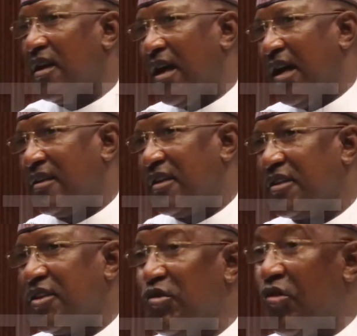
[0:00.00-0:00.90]
and
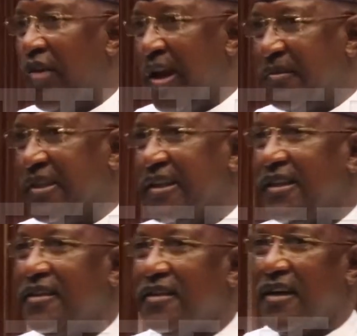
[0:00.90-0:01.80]
COMD,
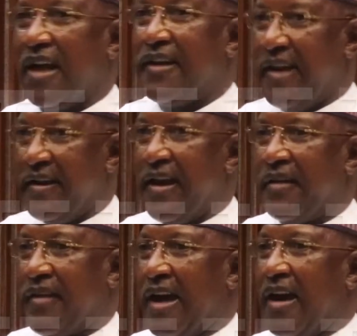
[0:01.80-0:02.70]
and any
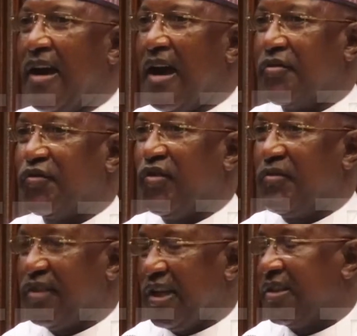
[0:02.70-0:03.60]
other
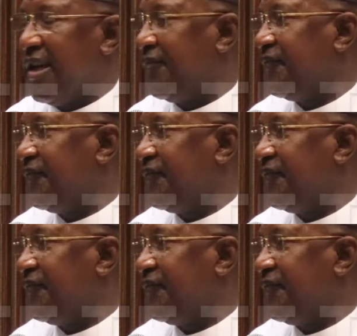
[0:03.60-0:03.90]
upstream sector.